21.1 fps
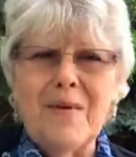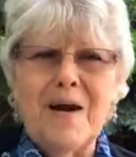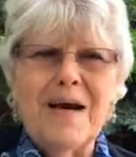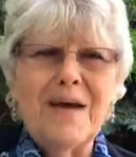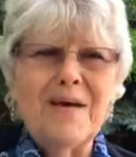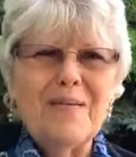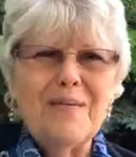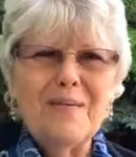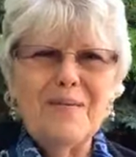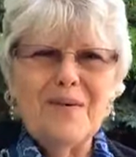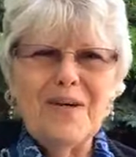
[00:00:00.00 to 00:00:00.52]
what,
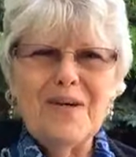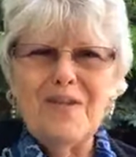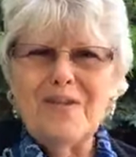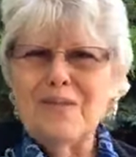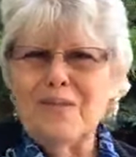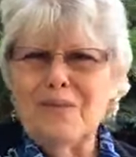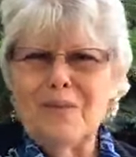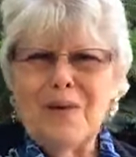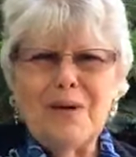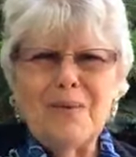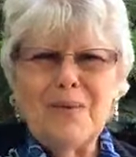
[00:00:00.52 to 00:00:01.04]

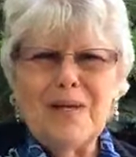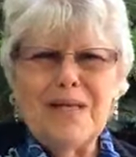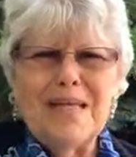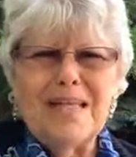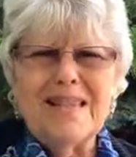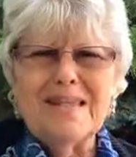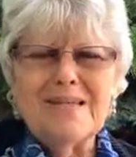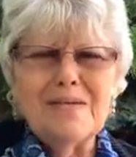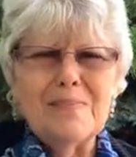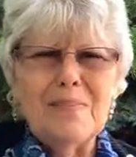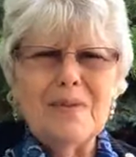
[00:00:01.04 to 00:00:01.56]
what do we
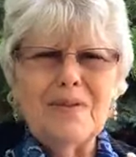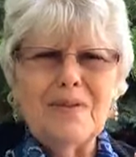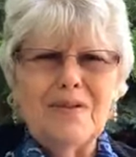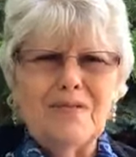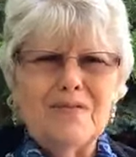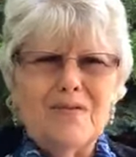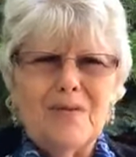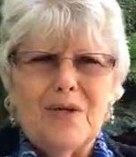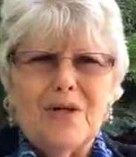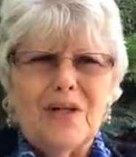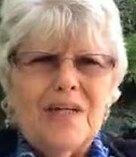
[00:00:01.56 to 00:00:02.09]
need this building
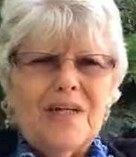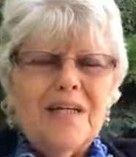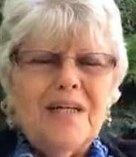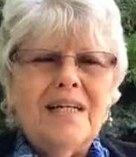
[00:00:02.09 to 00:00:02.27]
for?